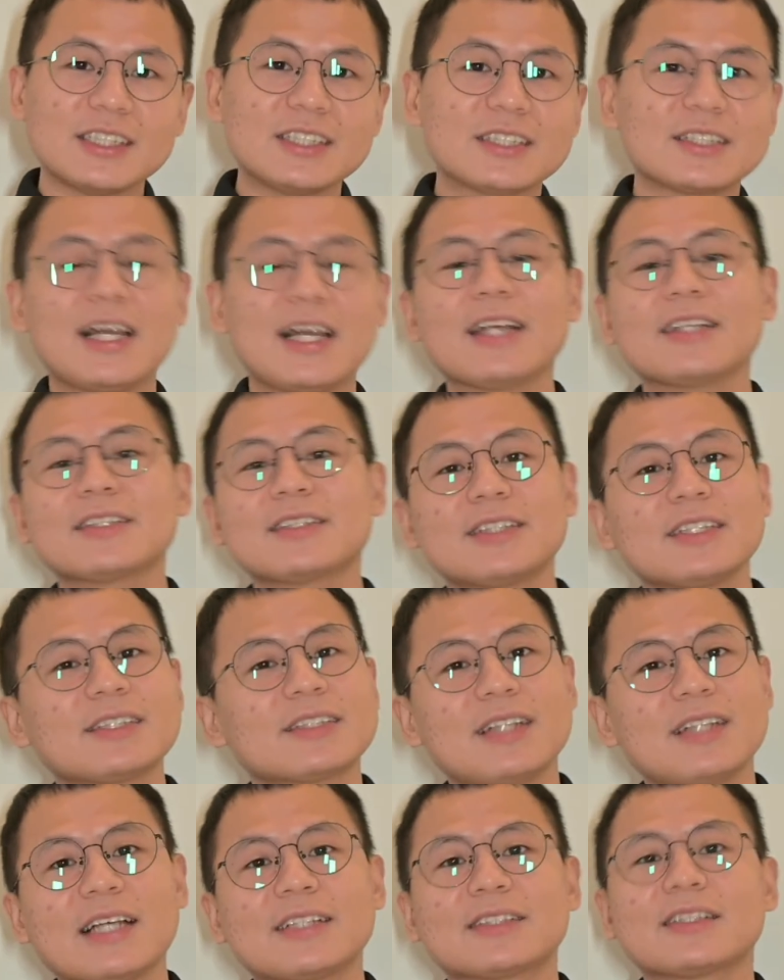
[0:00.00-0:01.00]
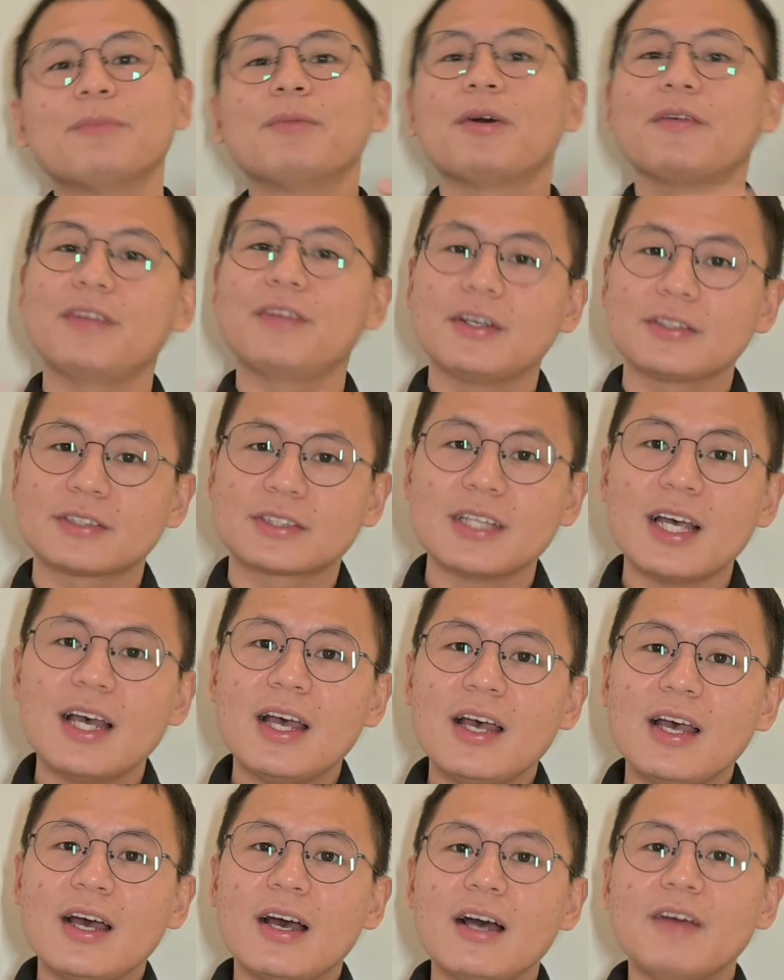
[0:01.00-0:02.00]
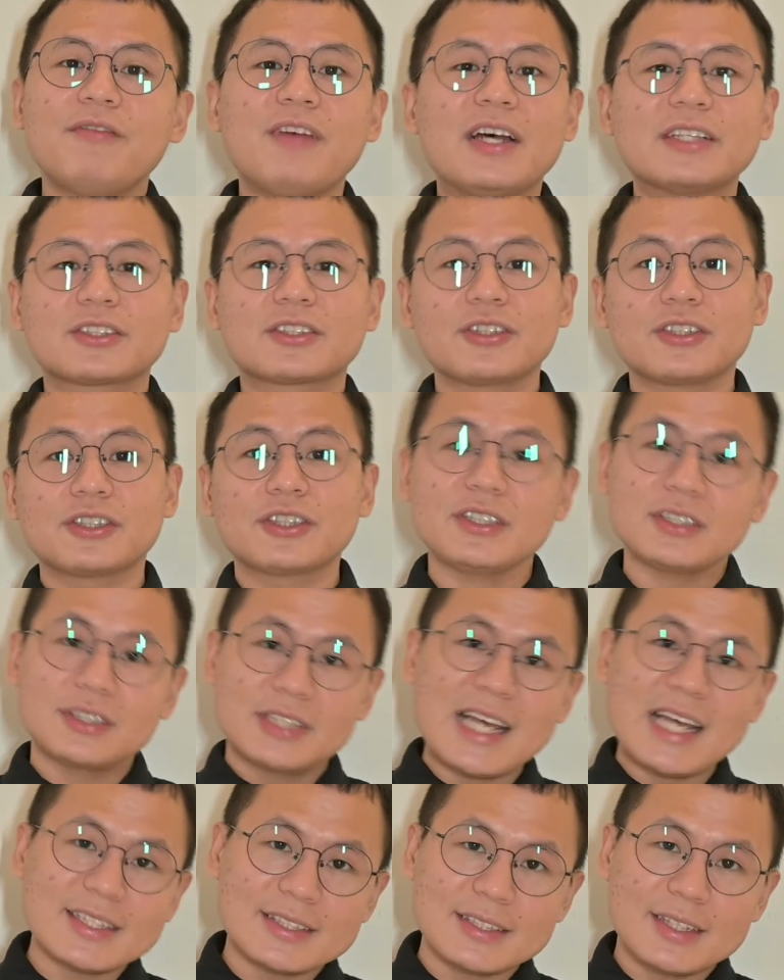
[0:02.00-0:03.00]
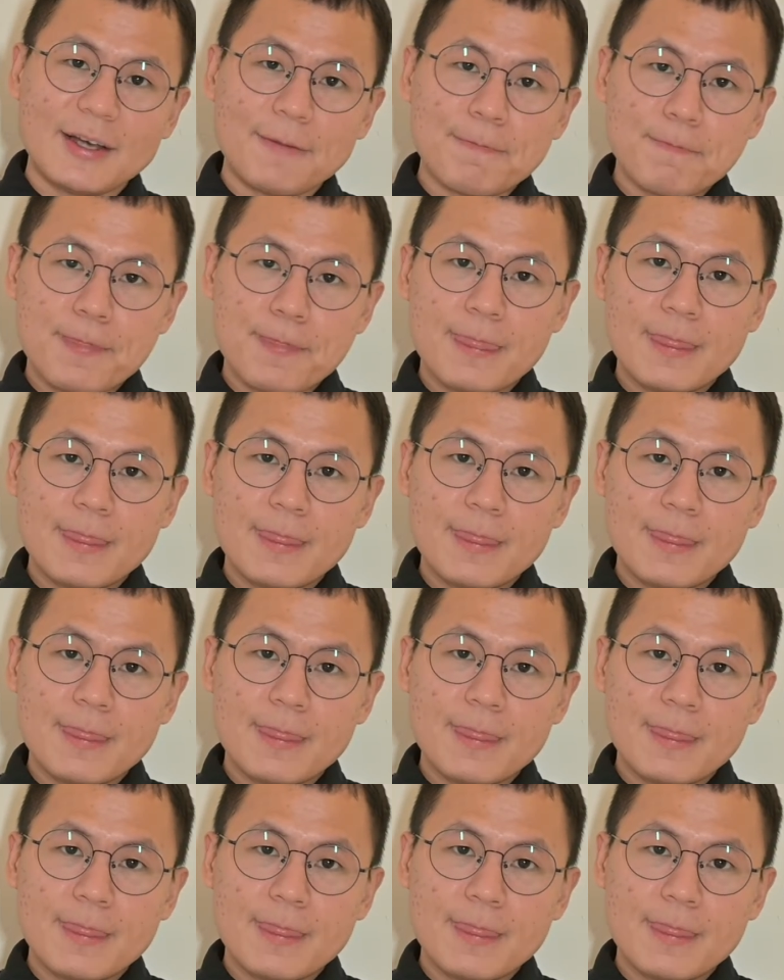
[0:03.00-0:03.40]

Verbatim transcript: It's like just like some of those investors in Tesla.